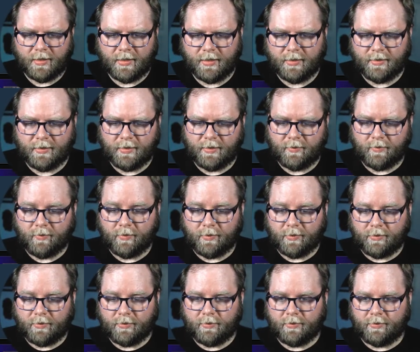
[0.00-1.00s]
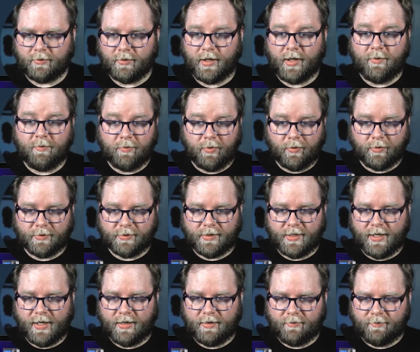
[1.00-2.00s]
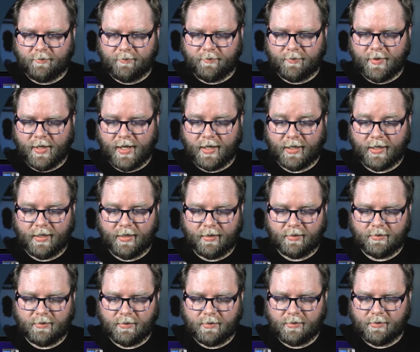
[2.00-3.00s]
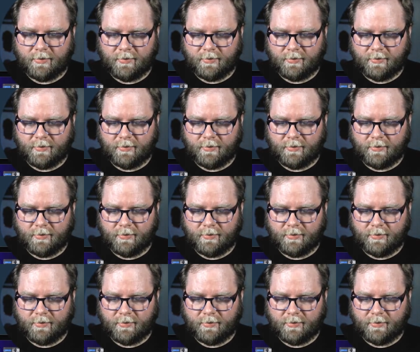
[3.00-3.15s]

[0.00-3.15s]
And then we'll import that back in.